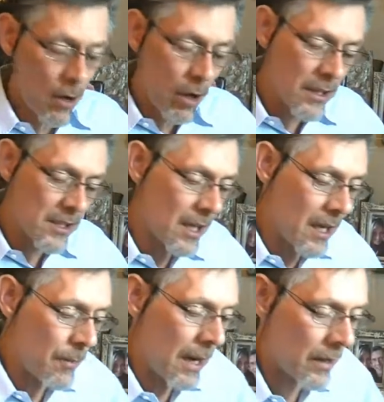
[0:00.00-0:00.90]
lot to say
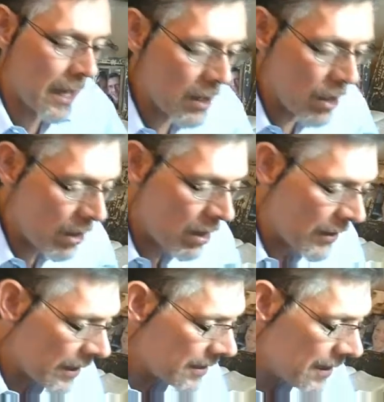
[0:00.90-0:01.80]
about
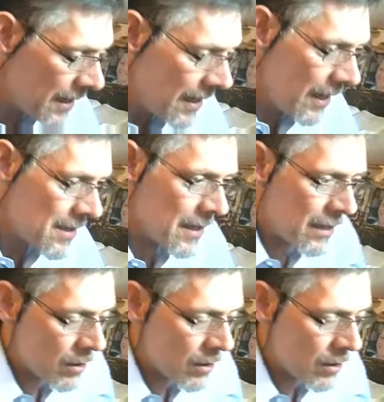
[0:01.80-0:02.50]
Hagar and, and that.